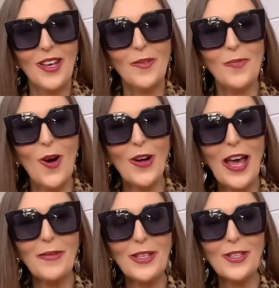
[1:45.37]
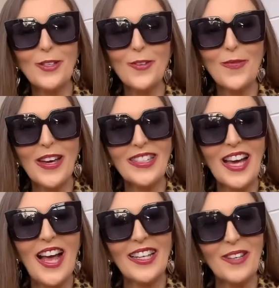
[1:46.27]
more coming to you, my
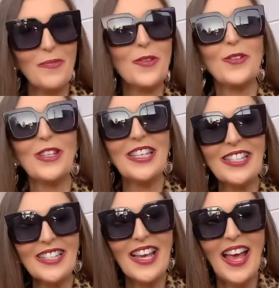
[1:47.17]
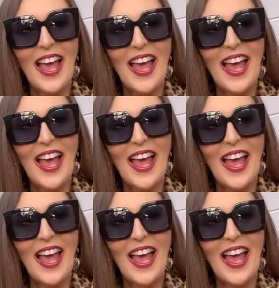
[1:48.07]
darling beauties.